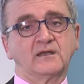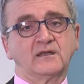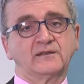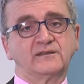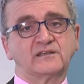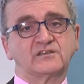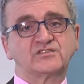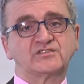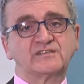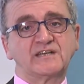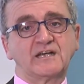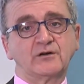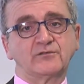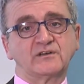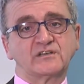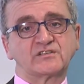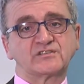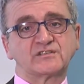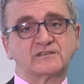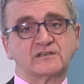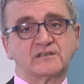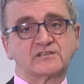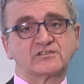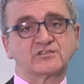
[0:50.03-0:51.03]
The
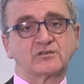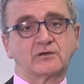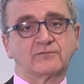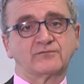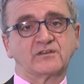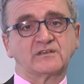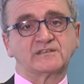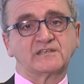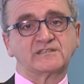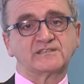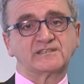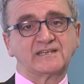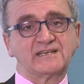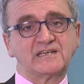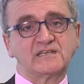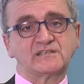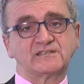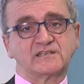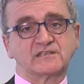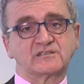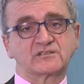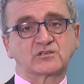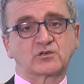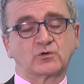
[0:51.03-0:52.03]
seriousness of the
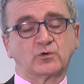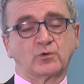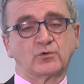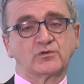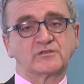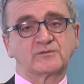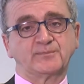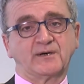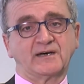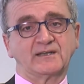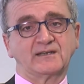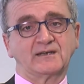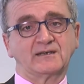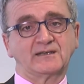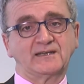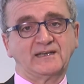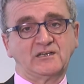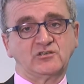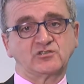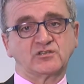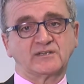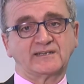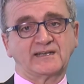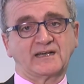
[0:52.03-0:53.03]
diseases caused by the
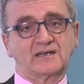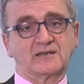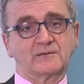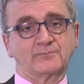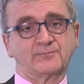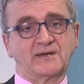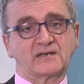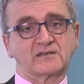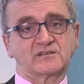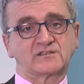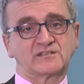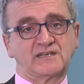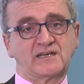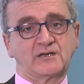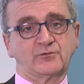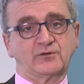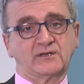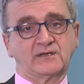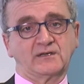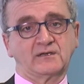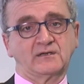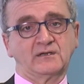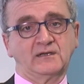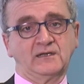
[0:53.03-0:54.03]
Legionella
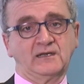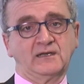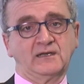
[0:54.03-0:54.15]
bacteria